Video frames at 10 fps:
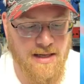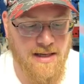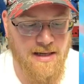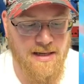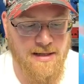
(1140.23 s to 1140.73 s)

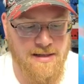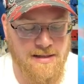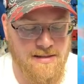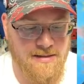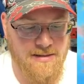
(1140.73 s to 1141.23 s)

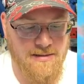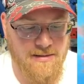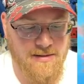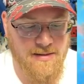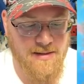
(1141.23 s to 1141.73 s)
And
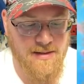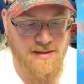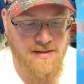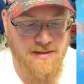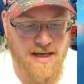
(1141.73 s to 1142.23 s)

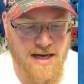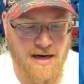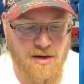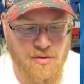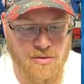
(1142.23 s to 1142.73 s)
the
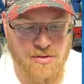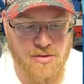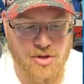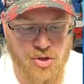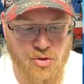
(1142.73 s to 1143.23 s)

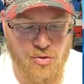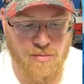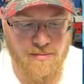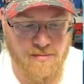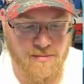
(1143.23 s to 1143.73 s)

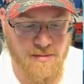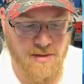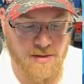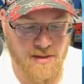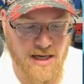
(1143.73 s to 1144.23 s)
Houndoom.
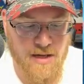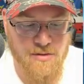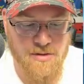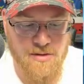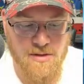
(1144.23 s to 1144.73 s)

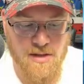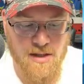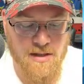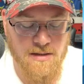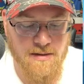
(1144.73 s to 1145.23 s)
Hound.
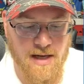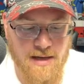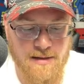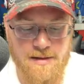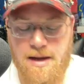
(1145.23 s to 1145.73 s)

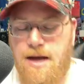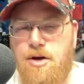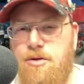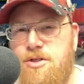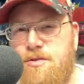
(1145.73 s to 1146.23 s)
I
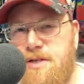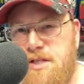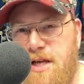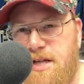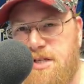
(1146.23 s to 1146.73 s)
know there's three
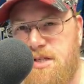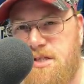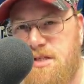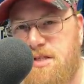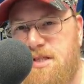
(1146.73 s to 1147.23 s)

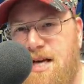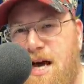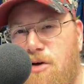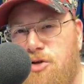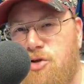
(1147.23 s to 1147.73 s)
stages. Is this the
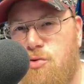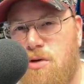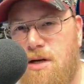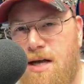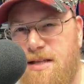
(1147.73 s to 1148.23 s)

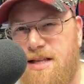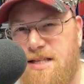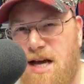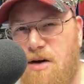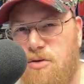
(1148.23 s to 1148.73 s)
Houndour? I think
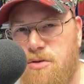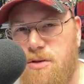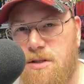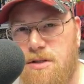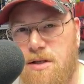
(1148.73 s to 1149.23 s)
that's a
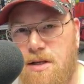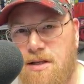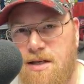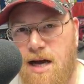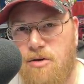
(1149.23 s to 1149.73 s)
Houndour.
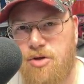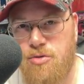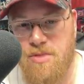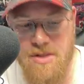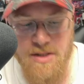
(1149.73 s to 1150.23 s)
And
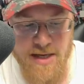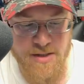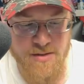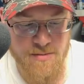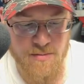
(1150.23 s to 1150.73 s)
Houndoom is the
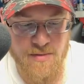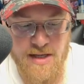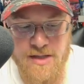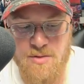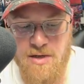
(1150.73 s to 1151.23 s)
next
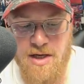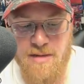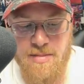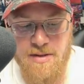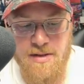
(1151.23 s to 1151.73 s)
next one up.